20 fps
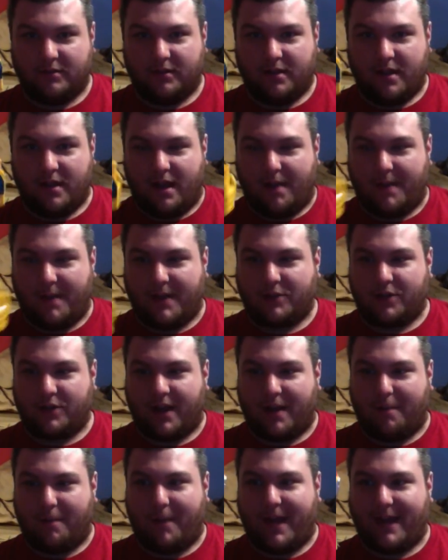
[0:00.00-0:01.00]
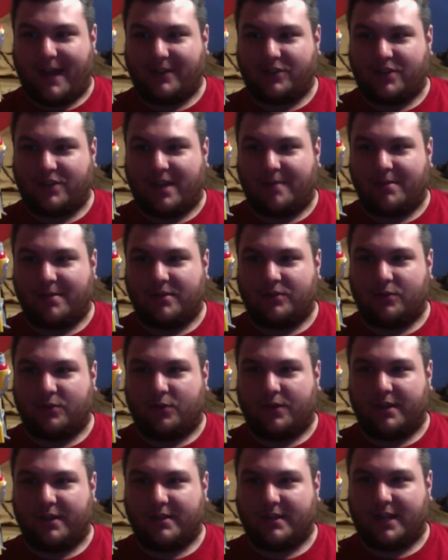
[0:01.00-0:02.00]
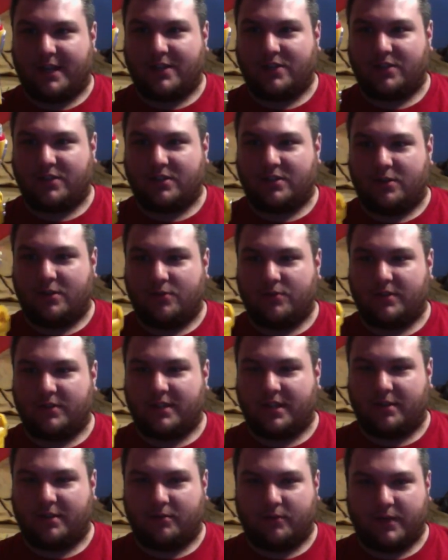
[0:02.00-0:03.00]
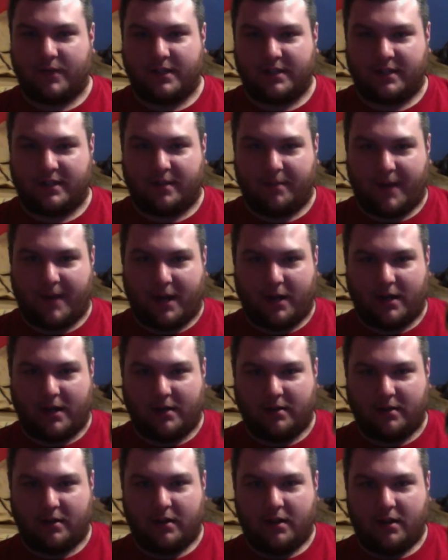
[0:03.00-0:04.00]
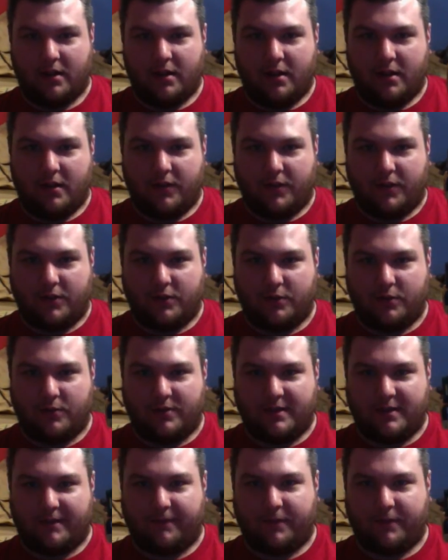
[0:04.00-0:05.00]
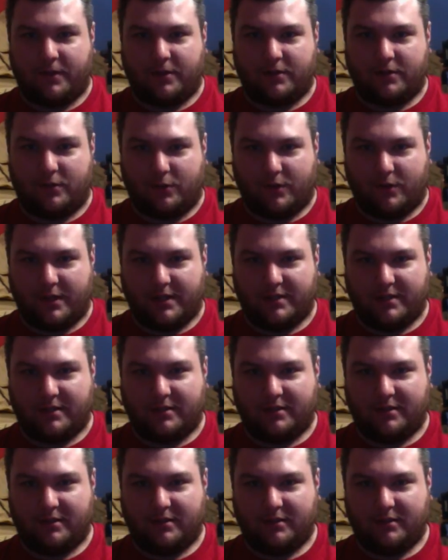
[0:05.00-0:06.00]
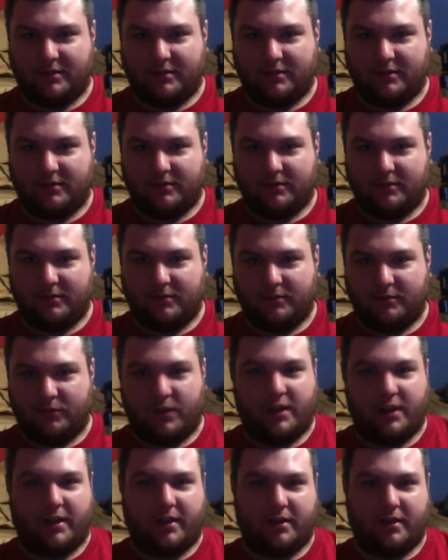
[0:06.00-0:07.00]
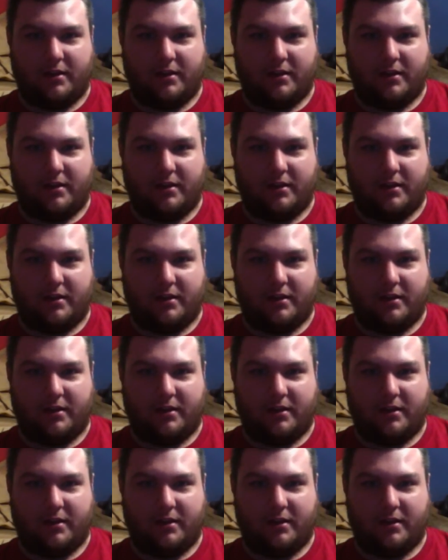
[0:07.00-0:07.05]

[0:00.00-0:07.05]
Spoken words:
I'm not trying to bash the Japanese toys. I just don't see a reason comparing the two different toys, really.